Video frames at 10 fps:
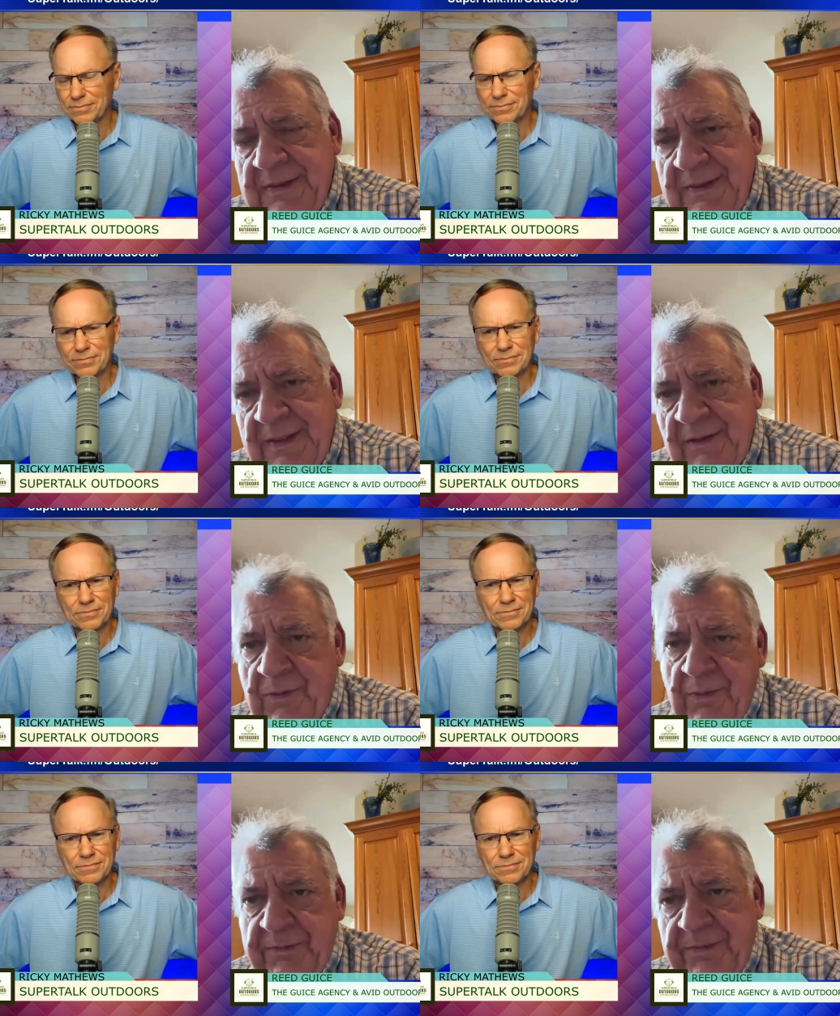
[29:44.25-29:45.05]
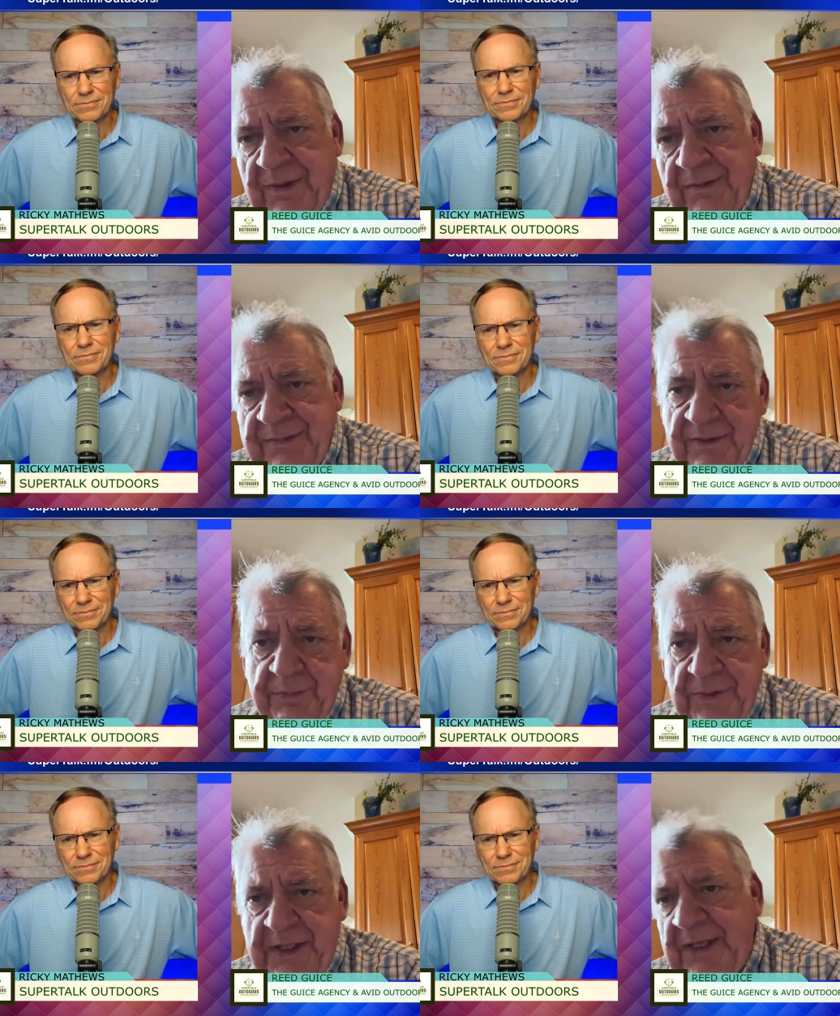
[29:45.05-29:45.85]
Speaker 1: then of course you know
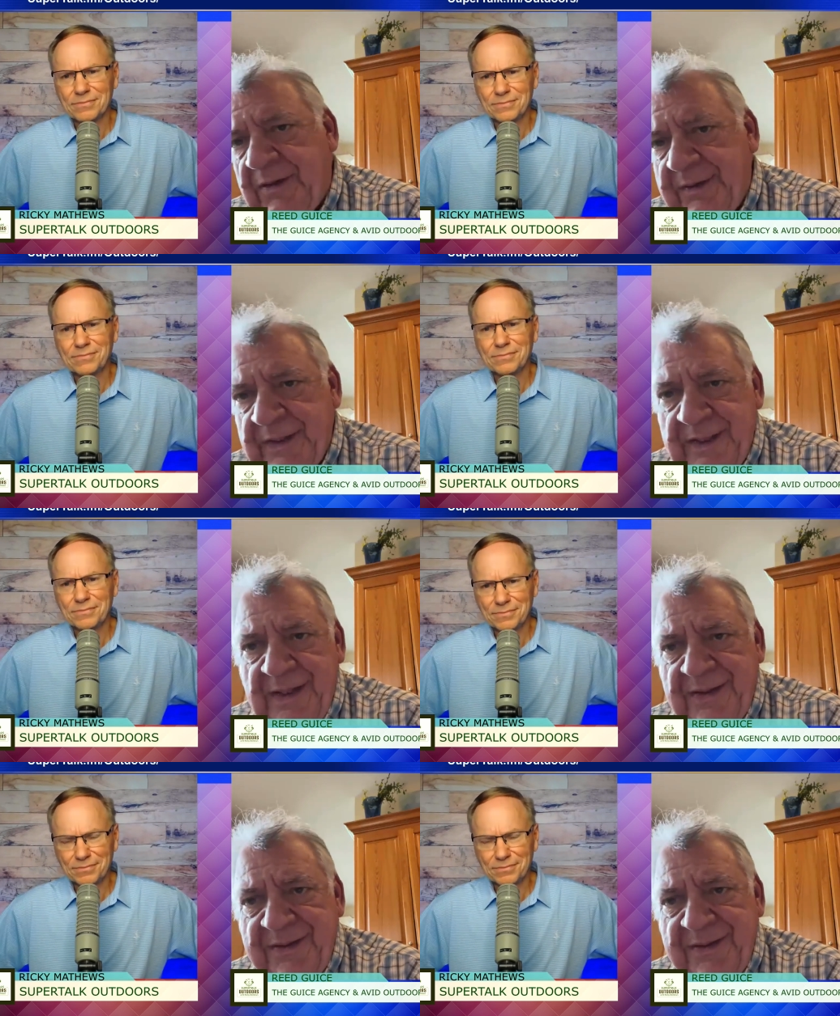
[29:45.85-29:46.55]
this would kill it again